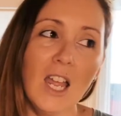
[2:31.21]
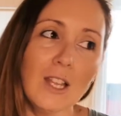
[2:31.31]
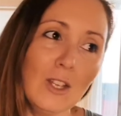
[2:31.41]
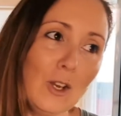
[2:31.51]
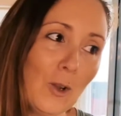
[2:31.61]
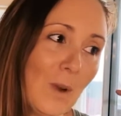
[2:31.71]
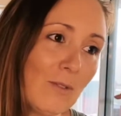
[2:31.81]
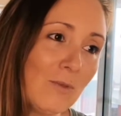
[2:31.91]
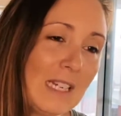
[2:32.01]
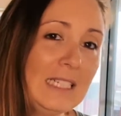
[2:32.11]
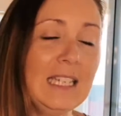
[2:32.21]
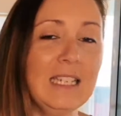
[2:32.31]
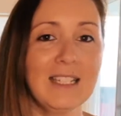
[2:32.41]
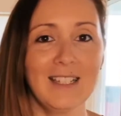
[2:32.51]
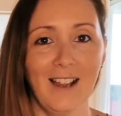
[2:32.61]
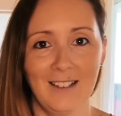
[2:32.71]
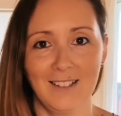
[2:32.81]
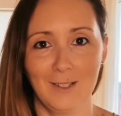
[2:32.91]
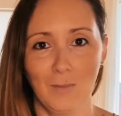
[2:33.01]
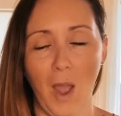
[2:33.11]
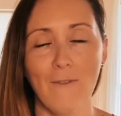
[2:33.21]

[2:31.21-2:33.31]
you know, we're really starting some